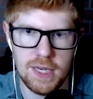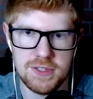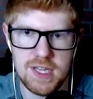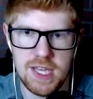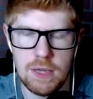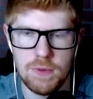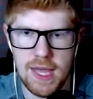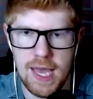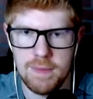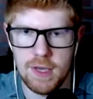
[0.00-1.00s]
mean, how sneaky would
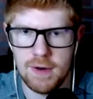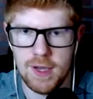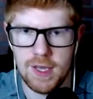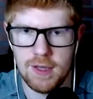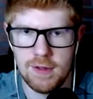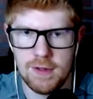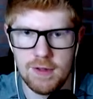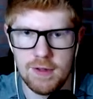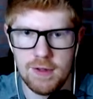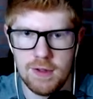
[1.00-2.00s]
that be, right?
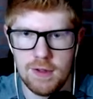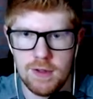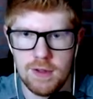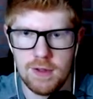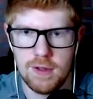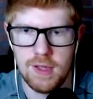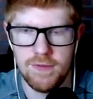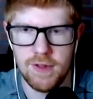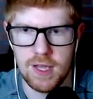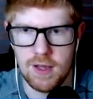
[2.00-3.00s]

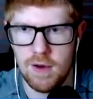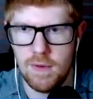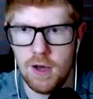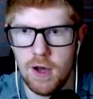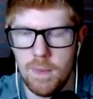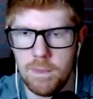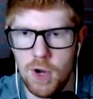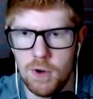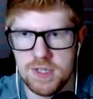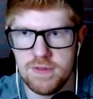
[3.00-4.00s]
If, like,
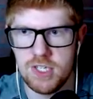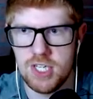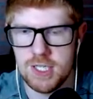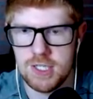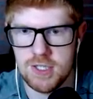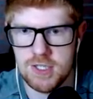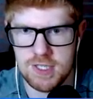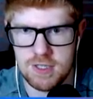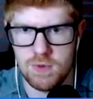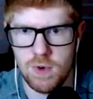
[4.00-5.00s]
most of the
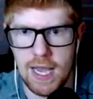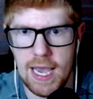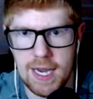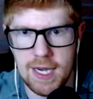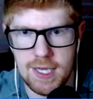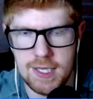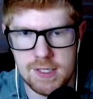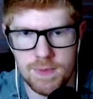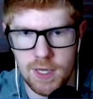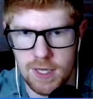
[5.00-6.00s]
chests were
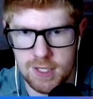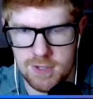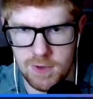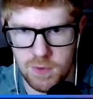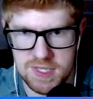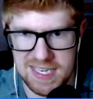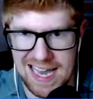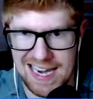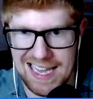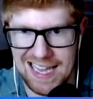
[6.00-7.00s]
hidey's, but this one was
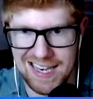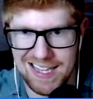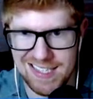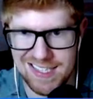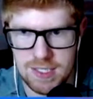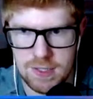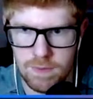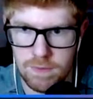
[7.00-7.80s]
not a hidey's.